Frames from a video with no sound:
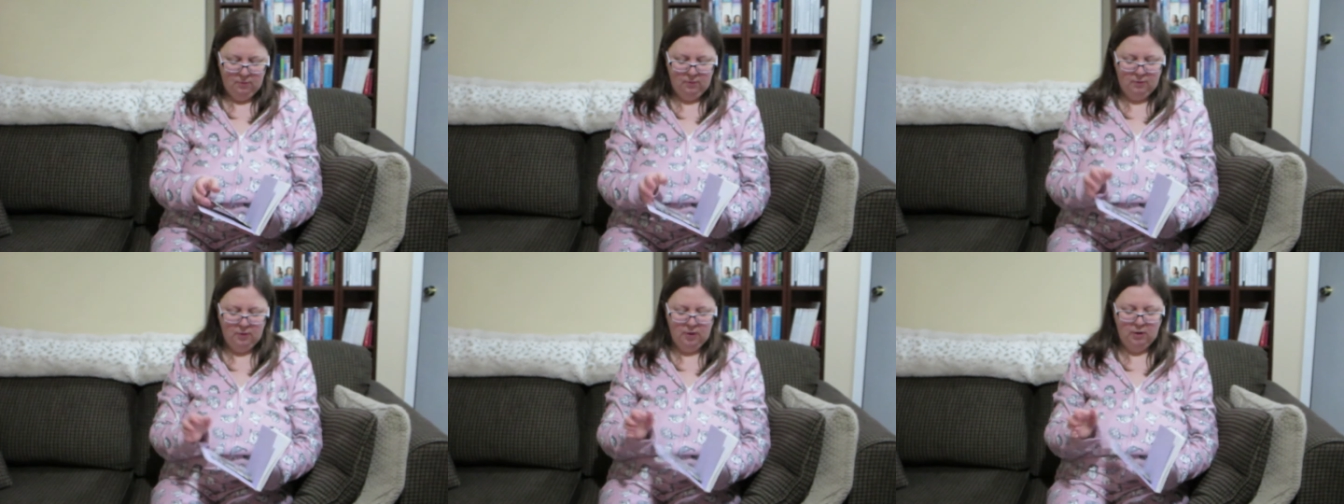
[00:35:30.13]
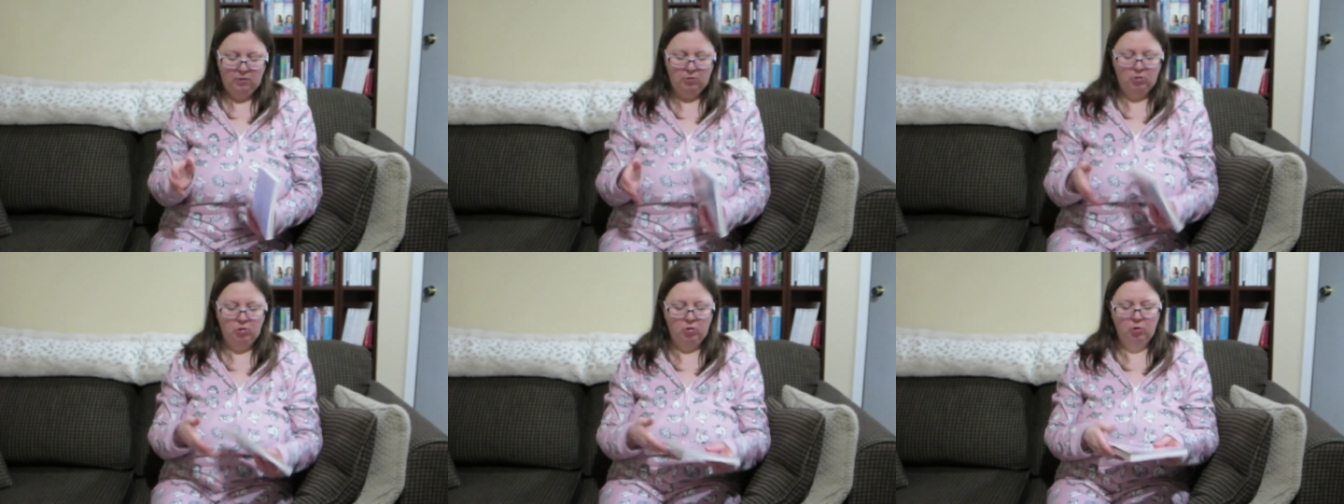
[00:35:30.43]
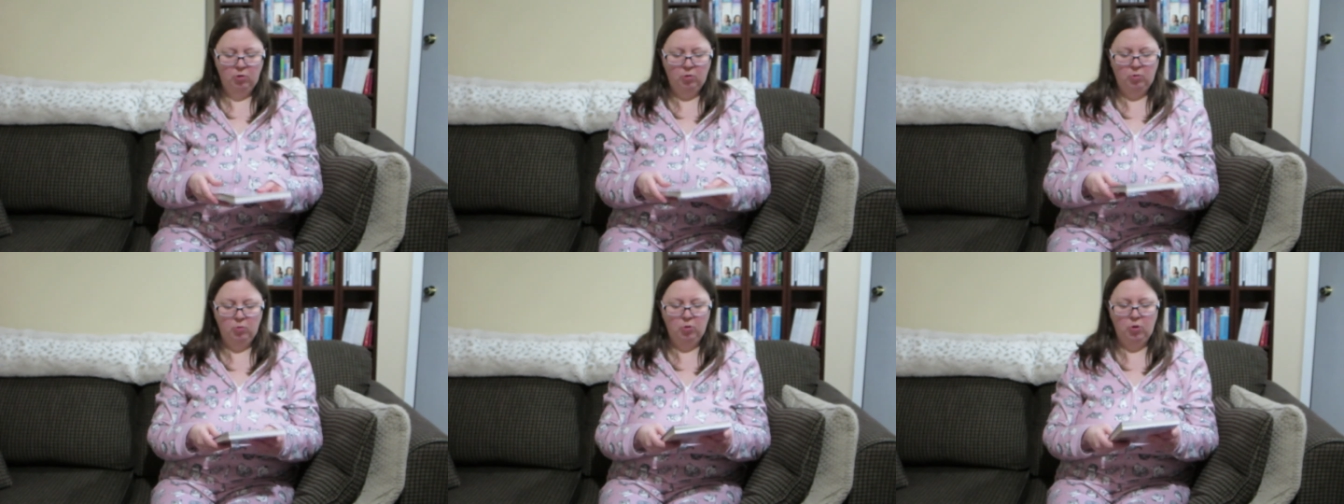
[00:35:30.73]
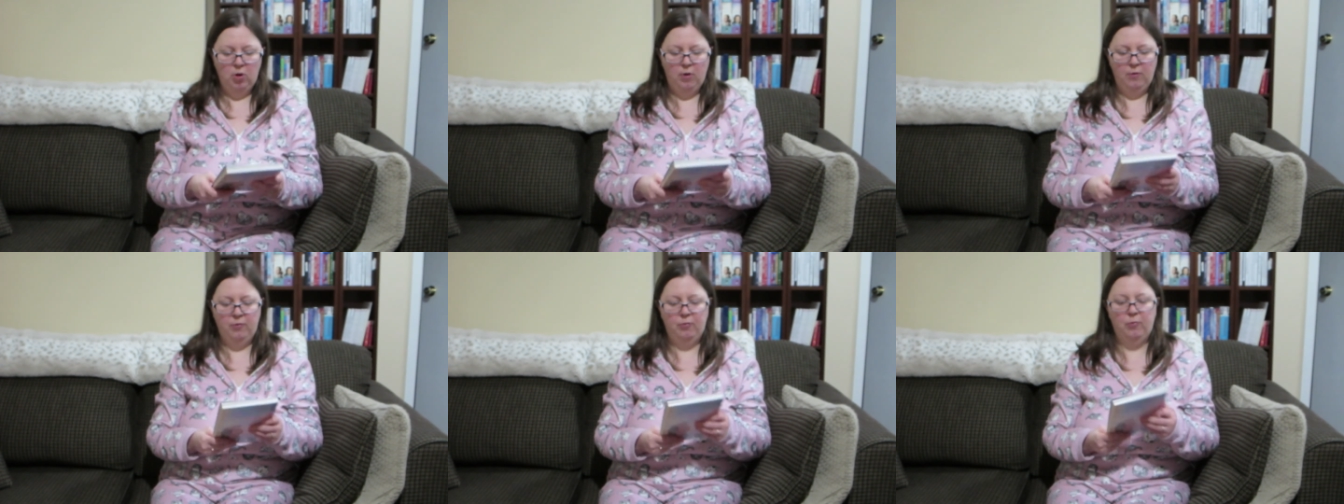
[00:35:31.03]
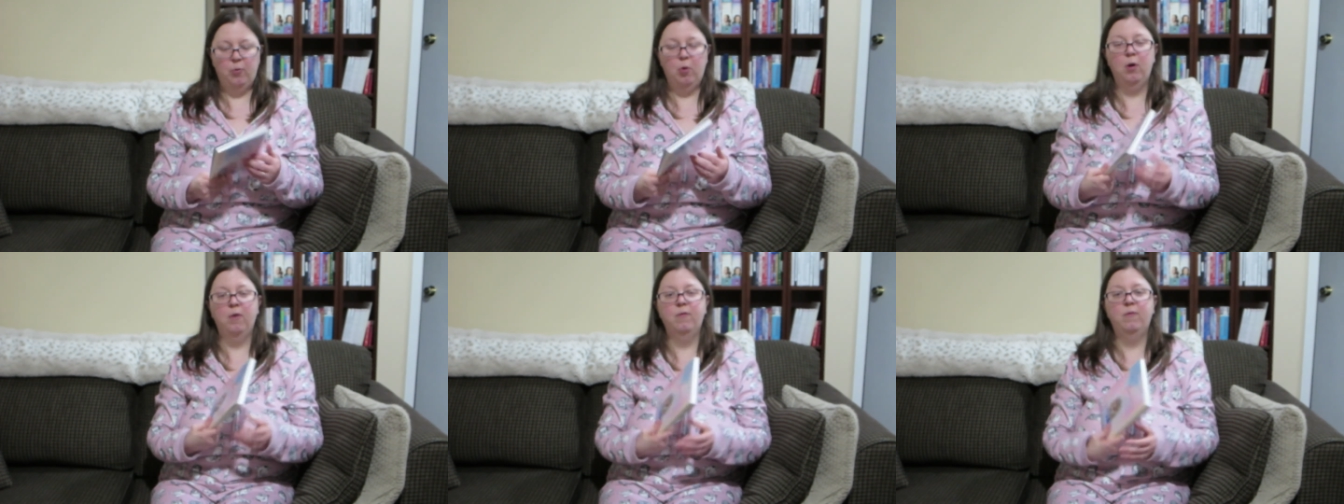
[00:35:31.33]
stay tuned
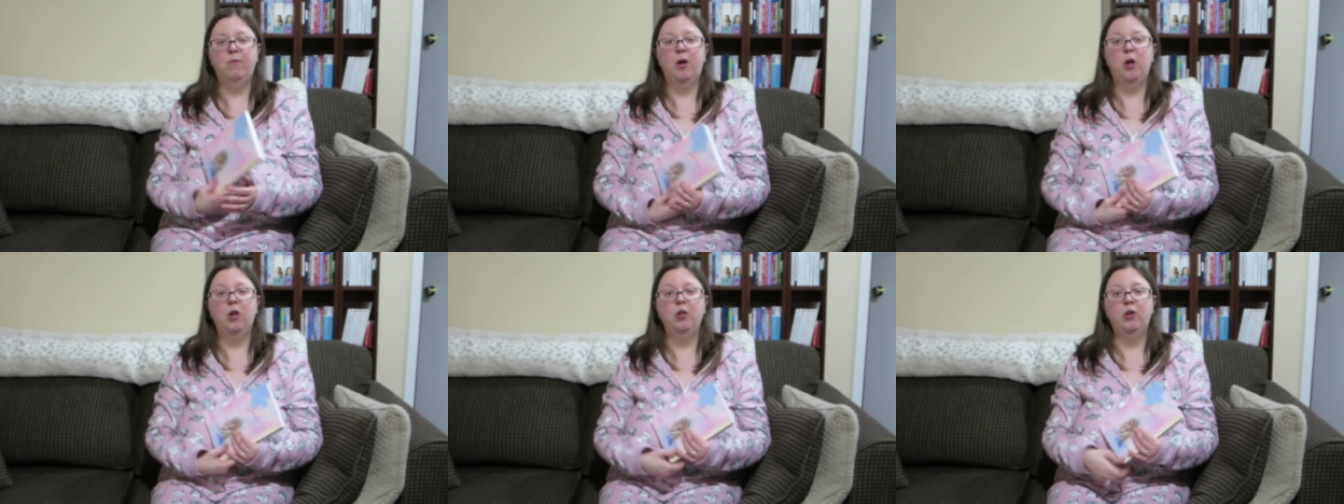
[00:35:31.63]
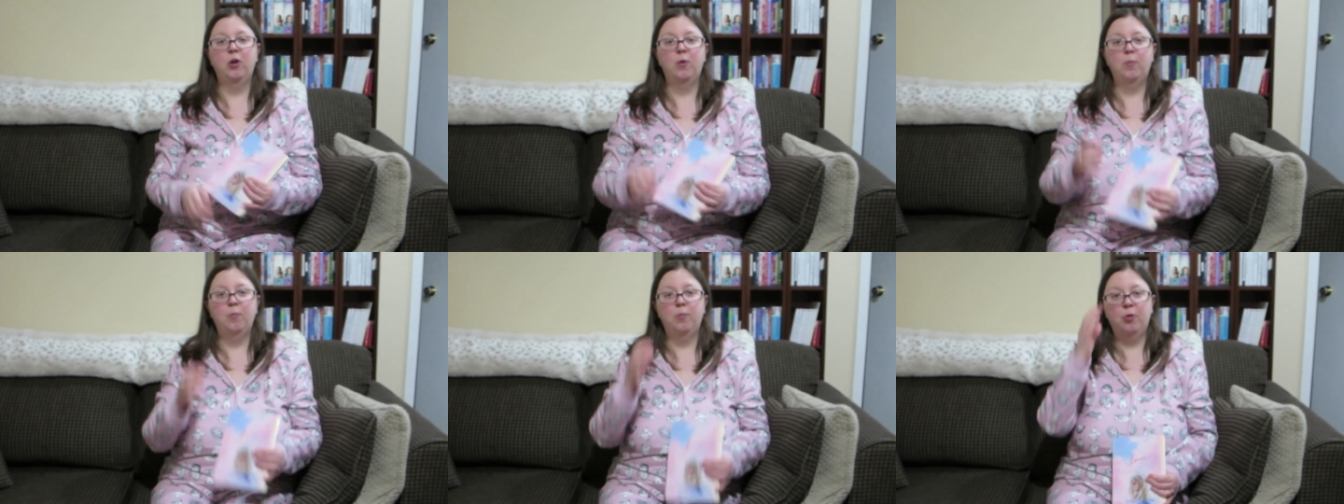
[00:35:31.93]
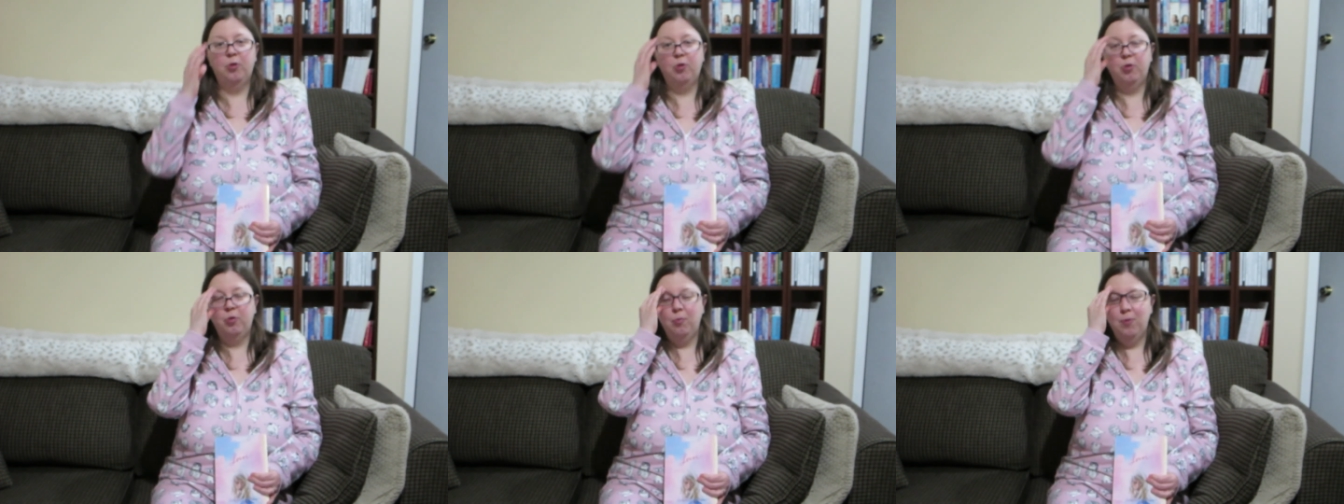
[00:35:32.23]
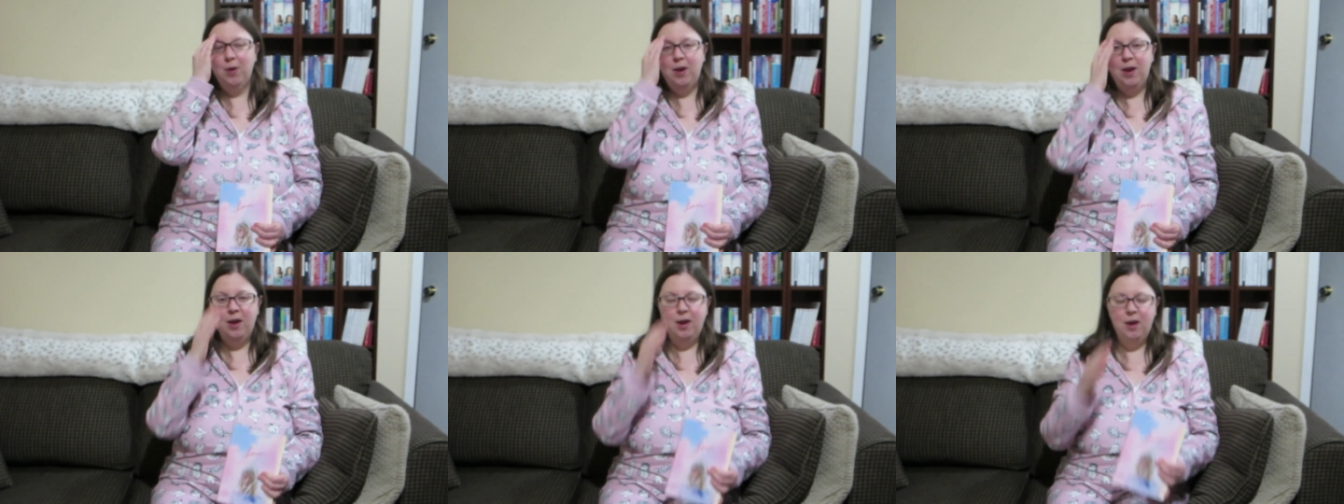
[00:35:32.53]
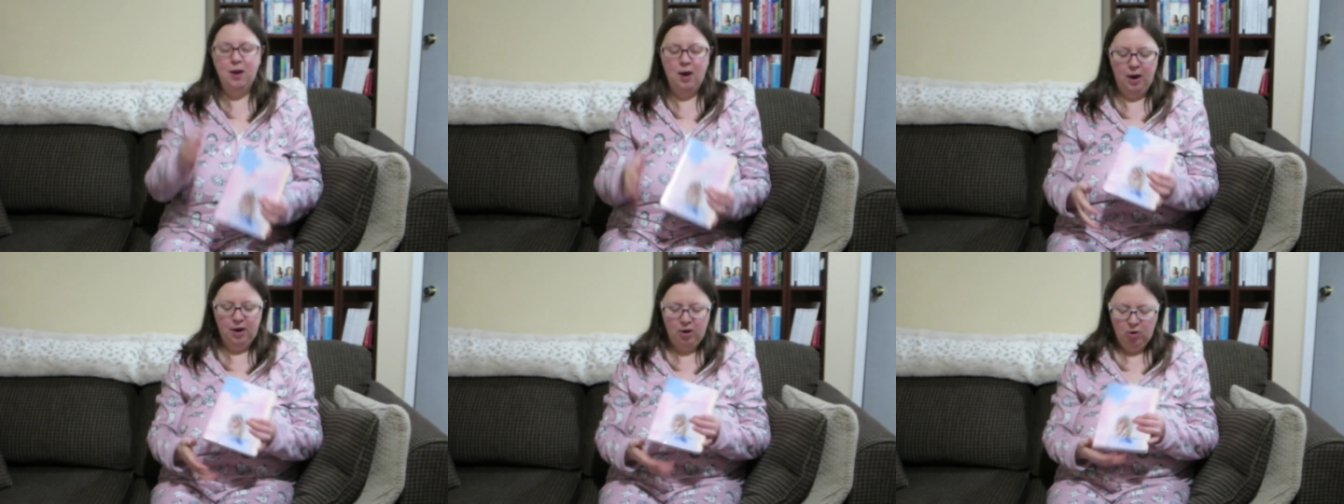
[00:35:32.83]
for volume
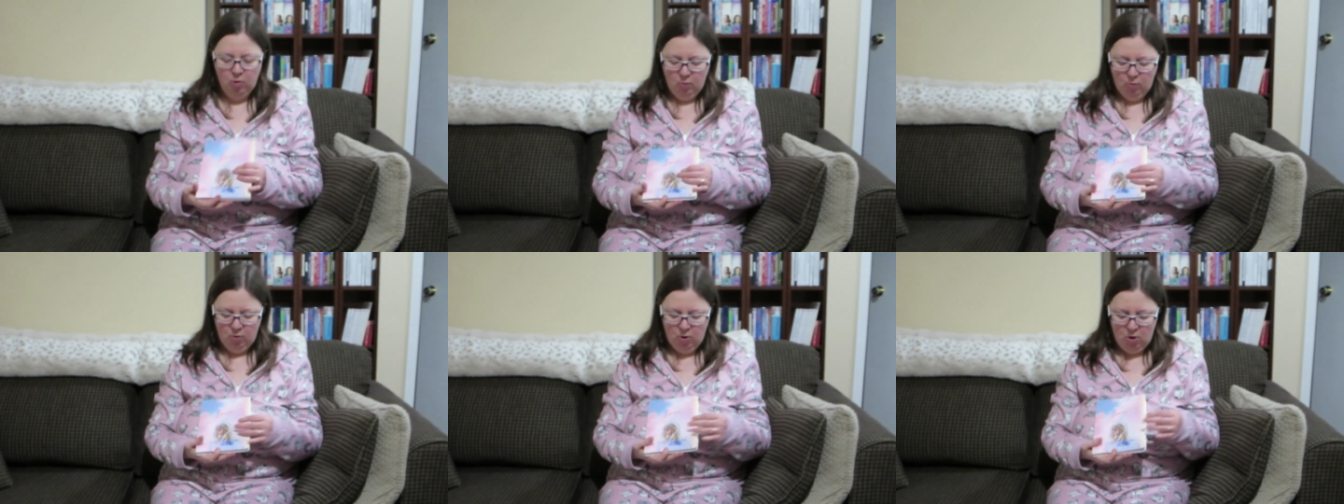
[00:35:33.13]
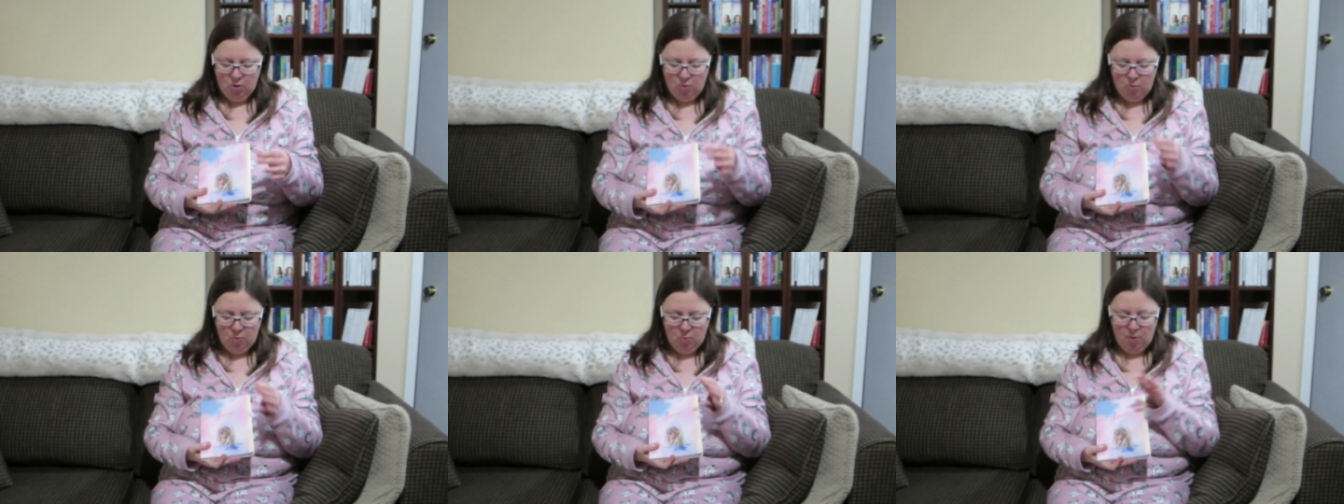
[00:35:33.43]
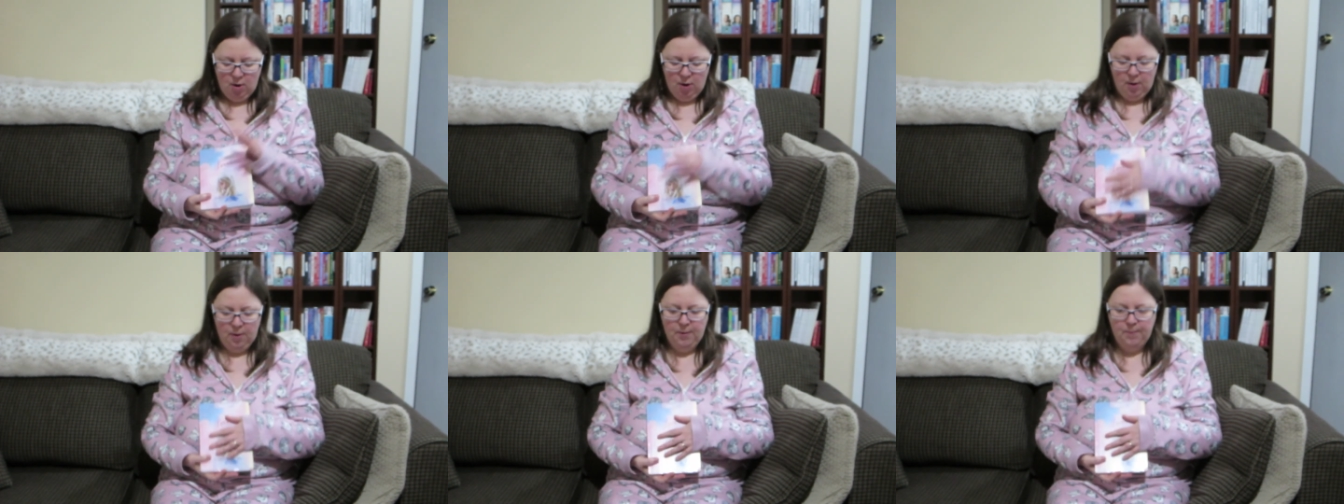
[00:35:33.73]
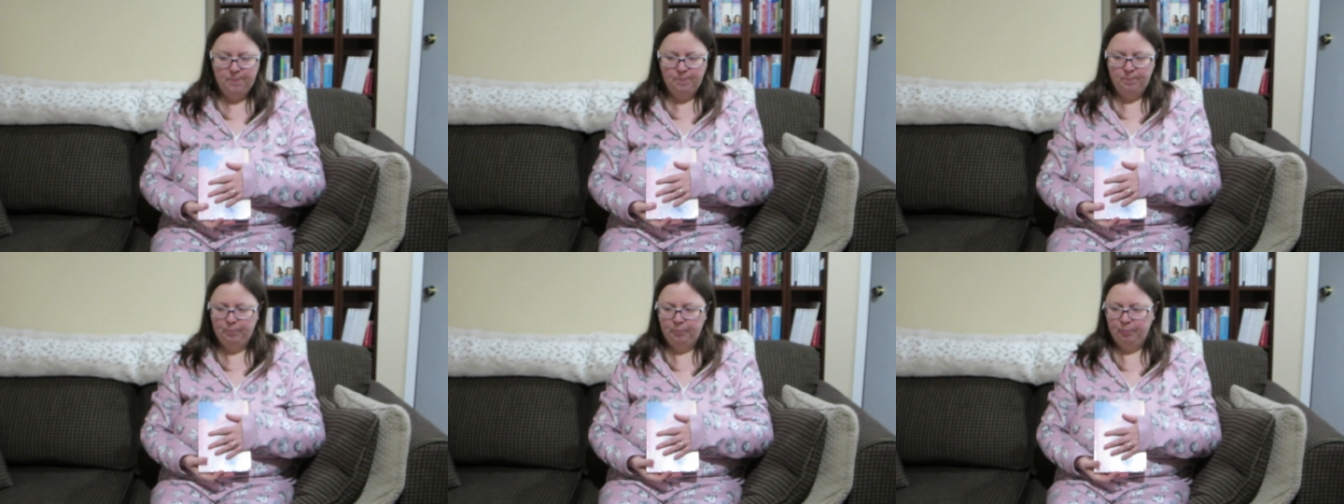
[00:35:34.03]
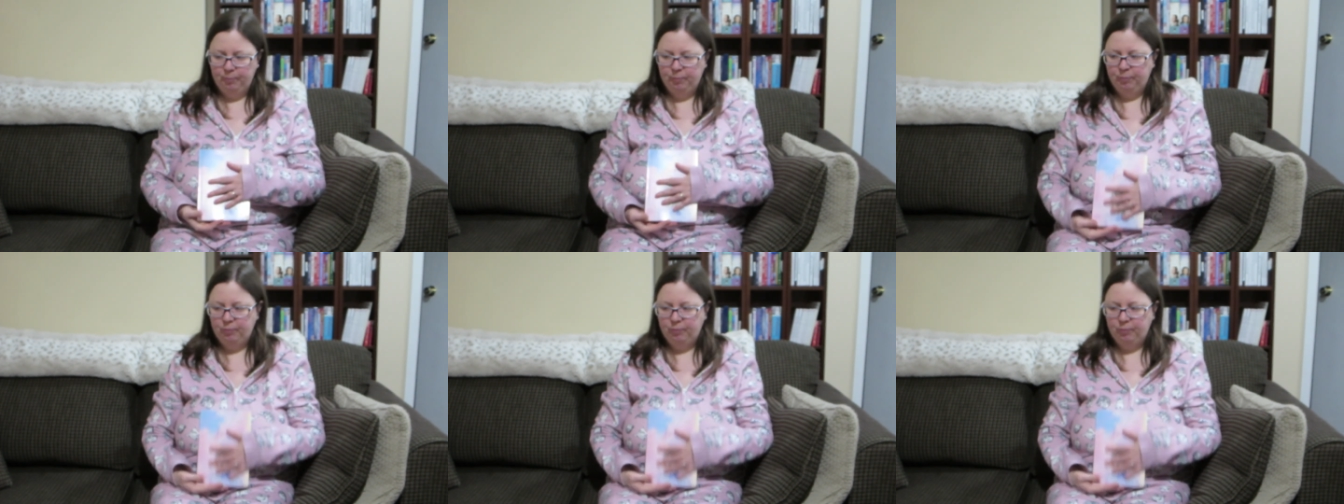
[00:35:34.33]
three. I don't know um,